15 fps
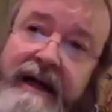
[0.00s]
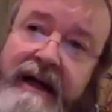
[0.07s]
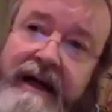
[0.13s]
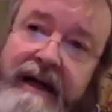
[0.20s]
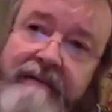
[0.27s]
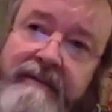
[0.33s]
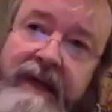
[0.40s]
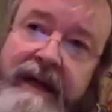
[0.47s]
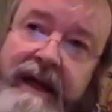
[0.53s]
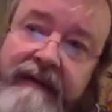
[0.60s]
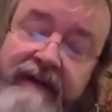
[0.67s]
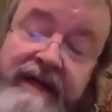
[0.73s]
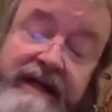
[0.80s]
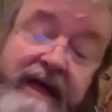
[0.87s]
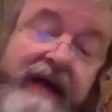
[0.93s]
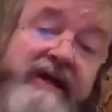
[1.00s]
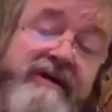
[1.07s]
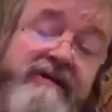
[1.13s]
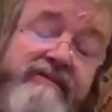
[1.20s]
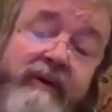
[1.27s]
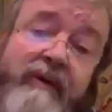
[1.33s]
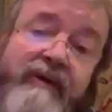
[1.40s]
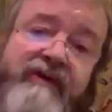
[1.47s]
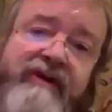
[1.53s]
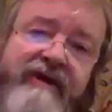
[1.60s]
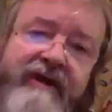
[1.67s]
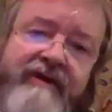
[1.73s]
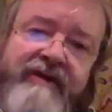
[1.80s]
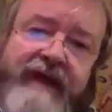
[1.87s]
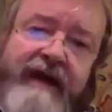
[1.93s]
If it does, of course, it
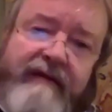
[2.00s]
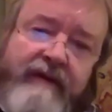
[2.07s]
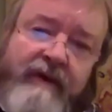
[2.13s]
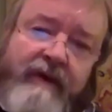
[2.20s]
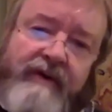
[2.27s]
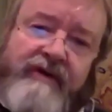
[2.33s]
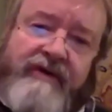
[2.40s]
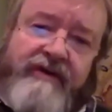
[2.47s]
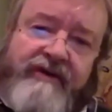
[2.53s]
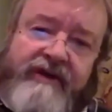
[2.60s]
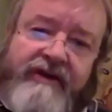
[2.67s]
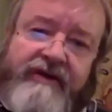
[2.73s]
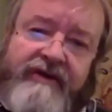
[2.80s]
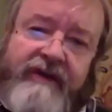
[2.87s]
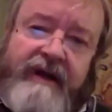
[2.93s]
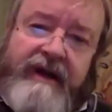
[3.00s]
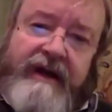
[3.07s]
doesn't have consciousness